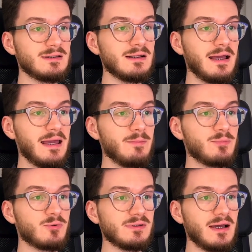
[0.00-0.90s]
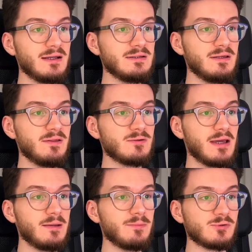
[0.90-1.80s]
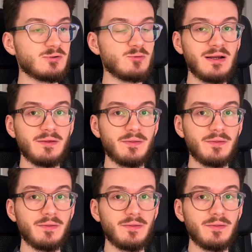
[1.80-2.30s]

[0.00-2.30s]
till April 19th to April 20th.